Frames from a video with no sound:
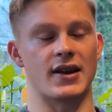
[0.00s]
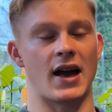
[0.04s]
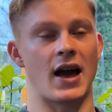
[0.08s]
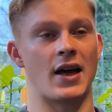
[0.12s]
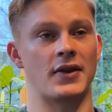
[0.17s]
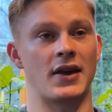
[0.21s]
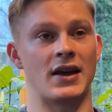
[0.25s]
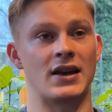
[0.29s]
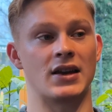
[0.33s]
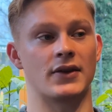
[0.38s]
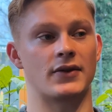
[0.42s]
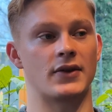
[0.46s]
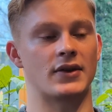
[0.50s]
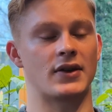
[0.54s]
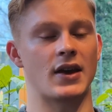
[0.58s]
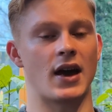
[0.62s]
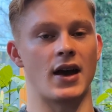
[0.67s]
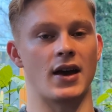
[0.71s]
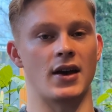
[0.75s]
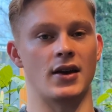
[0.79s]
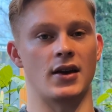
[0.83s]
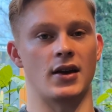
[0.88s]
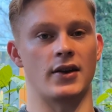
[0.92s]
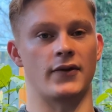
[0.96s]
At the end of the
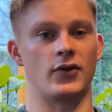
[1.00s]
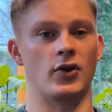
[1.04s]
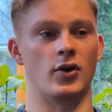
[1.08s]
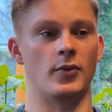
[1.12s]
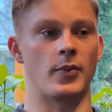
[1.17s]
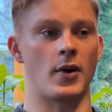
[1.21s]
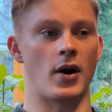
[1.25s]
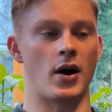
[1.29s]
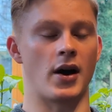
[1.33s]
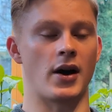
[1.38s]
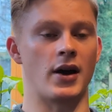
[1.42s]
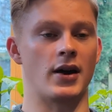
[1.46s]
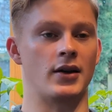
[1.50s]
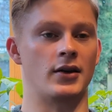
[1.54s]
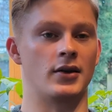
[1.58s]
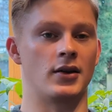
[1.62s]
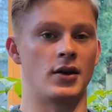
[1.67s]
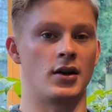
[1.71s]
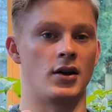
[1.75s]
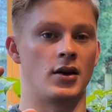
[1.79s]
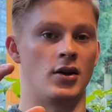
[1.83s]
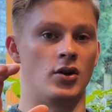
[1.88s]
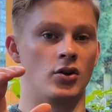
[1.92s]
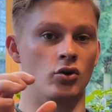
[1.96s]
day, if you're buying
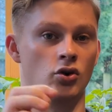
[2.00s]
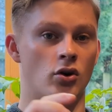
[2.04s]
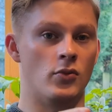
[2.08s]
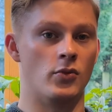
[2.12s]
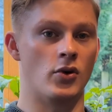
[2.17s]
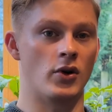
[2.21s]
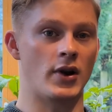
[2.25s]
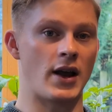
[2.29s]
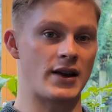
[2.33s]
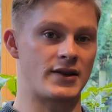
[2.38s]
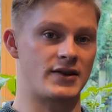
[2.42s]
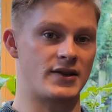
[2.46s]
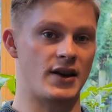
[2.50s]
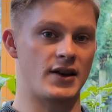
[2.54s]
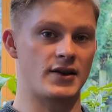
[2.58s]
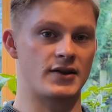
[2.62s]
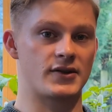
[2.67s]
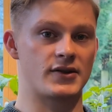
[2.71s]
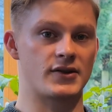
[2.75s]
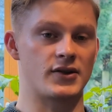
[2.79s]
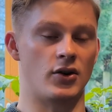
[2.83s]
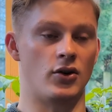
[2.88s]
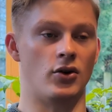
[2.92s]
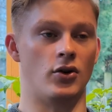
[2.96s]
normal
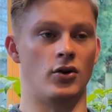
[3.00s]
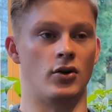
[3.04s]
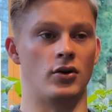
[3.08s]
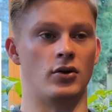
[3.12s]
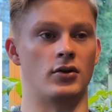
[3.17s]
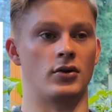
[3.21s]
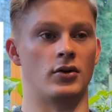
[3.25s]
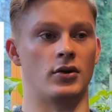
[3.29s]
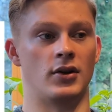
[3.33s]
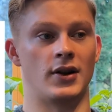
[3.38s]
lettuce or